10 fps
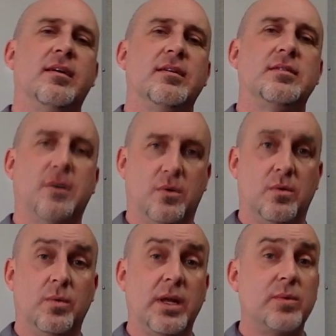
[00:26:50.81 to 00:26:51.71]
So,
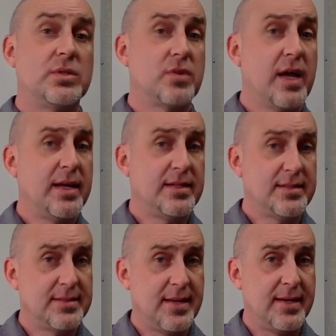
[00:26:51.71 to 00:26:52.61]
what I was trying
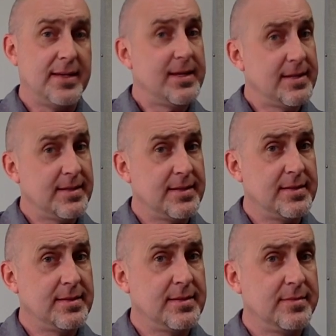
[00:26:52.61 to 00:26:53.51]
to say
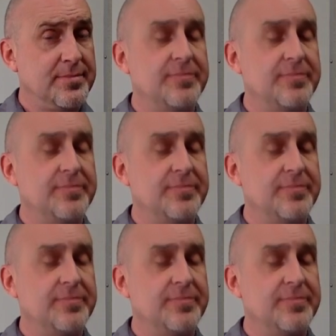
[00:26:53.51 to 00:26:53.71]
is